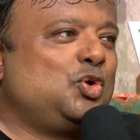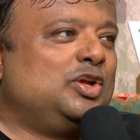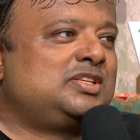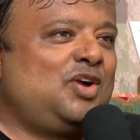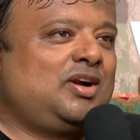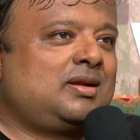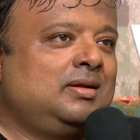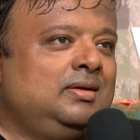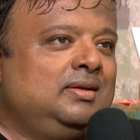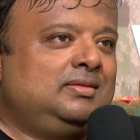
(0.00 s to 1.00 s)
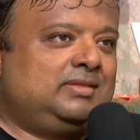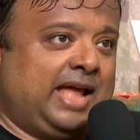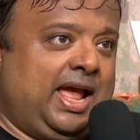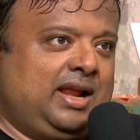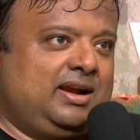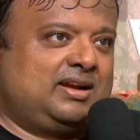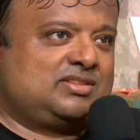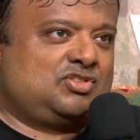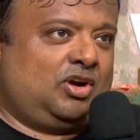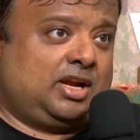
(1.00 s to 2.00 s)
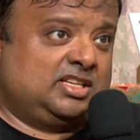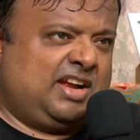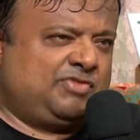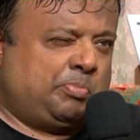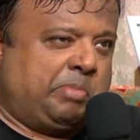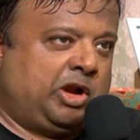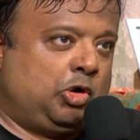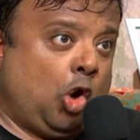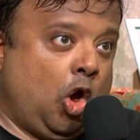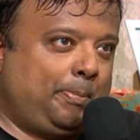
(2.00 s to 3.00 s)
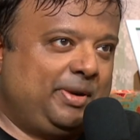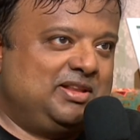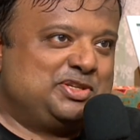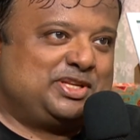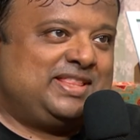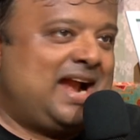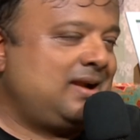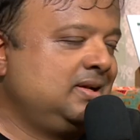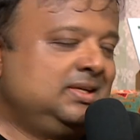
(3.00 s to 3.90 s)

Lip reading: It's not there. It's not, doesn't have the big drop and this and that.